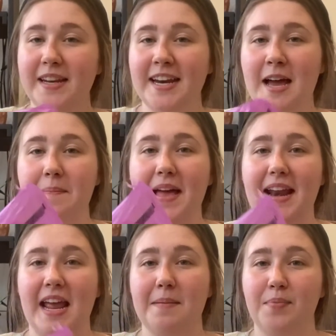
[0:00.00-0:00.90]
up and
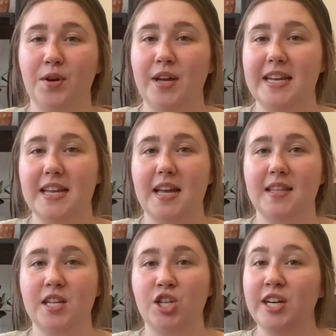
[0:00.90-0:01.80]
I put
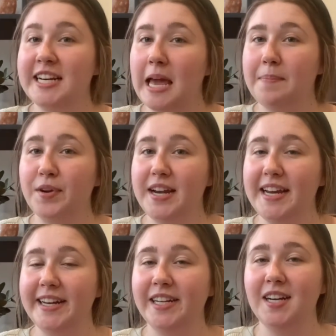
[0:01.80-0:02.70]
the dirty diaper in
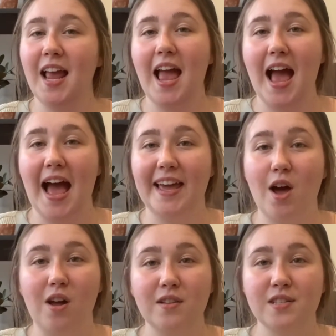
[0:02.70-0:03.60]
here. I
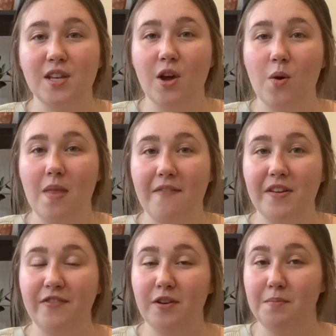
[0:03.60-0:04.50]
also love it
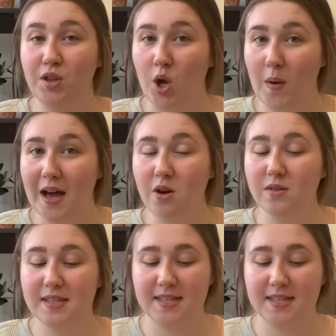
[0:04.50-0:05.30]
for blowouts.